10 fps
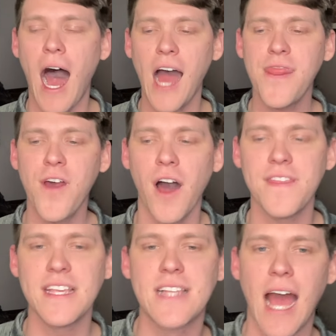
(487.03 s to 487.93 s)
I
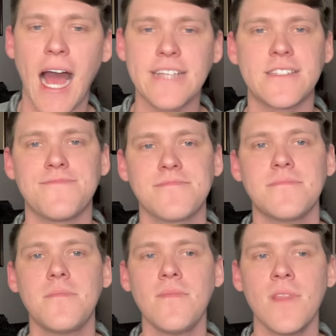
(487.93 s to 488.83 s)
thought these guys
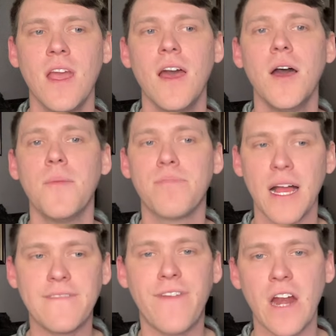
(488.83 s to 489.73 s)

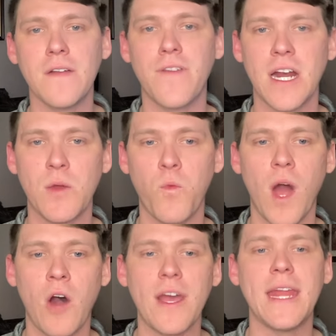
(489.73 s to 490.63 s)
played very, very well.